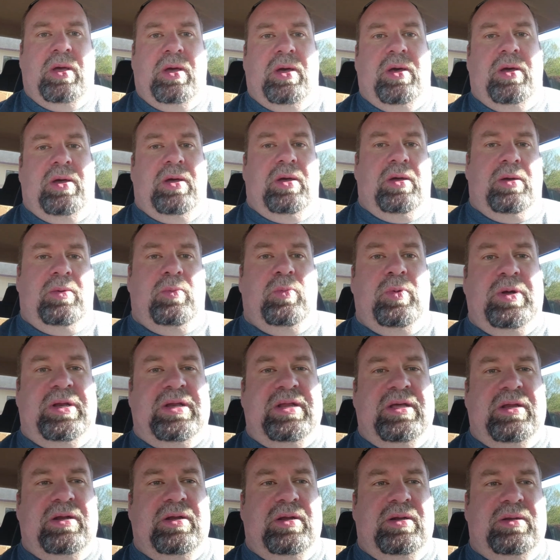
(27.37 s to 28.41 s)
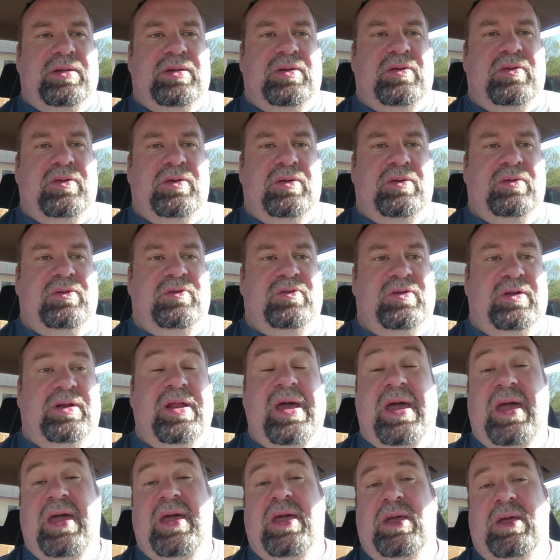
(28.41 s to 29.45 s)
We did it
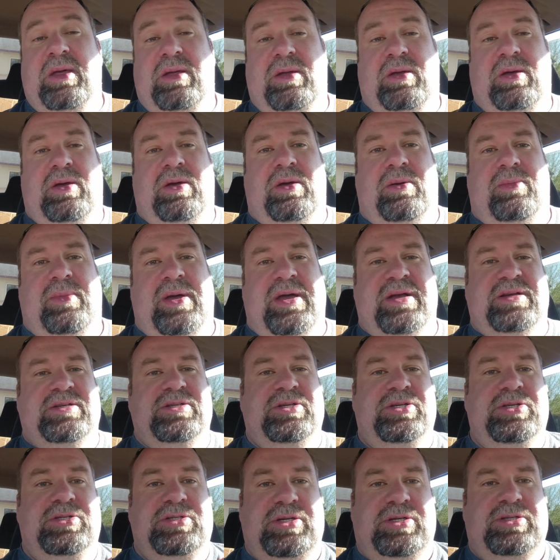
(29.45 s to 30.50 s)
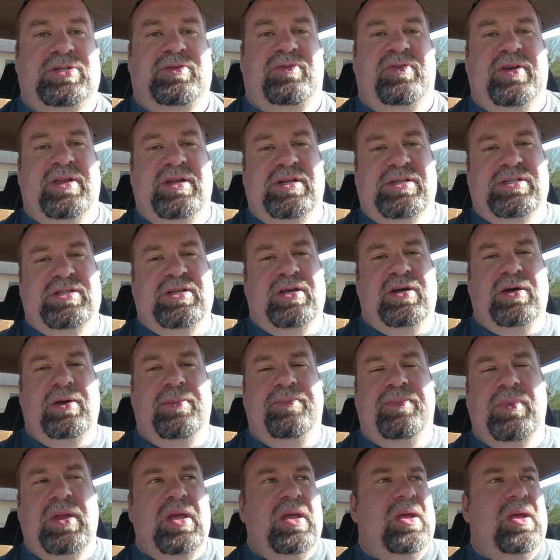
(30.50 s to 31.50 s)
today. Actually just finished up.